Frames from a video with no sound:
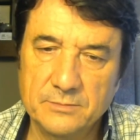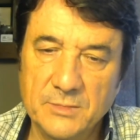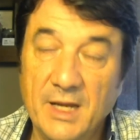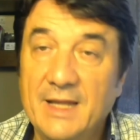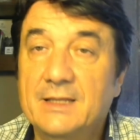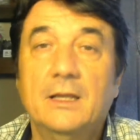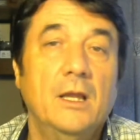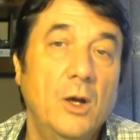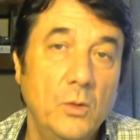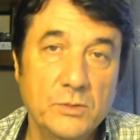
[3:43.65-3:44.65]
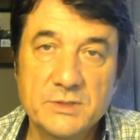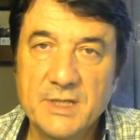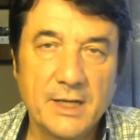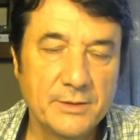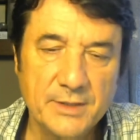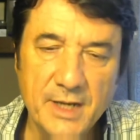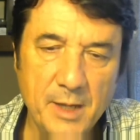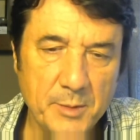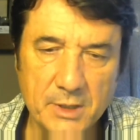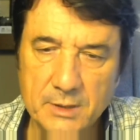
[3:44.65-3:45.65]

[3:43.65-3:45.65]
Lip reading: let alone psychodynamic,